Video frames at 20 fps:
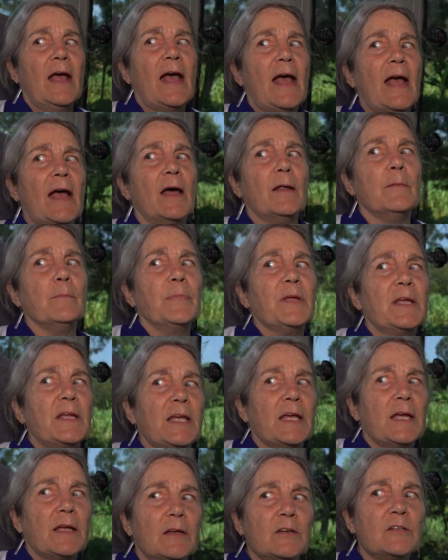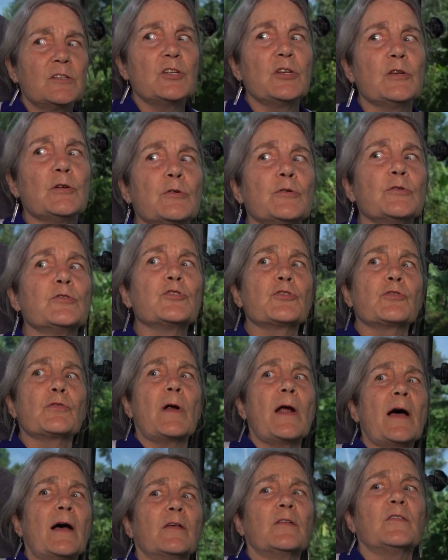and begin to
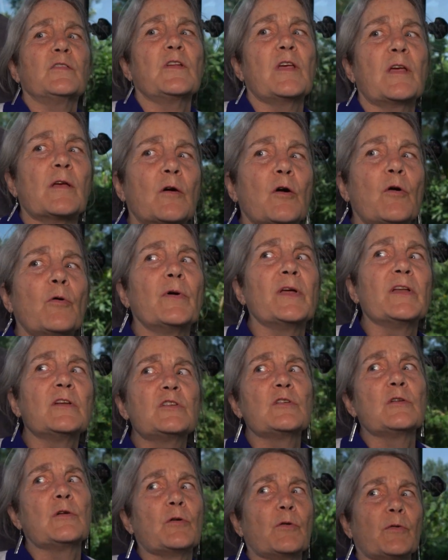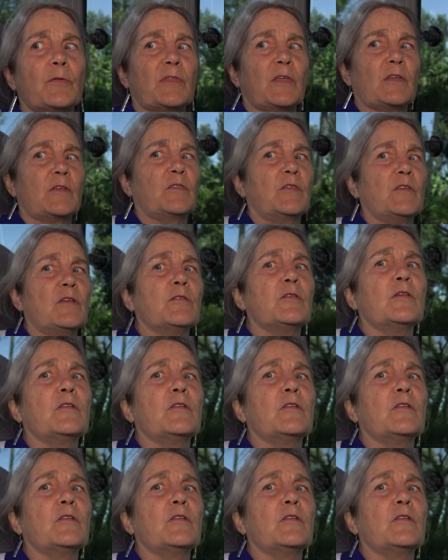trust and go into this